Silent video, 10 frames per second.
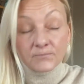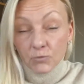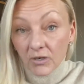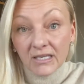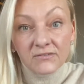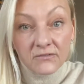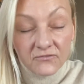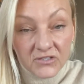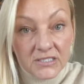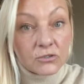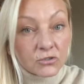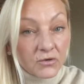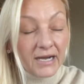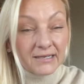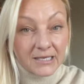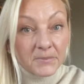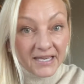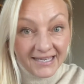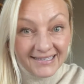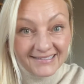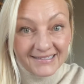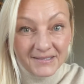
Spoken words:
or even physical chronic pain.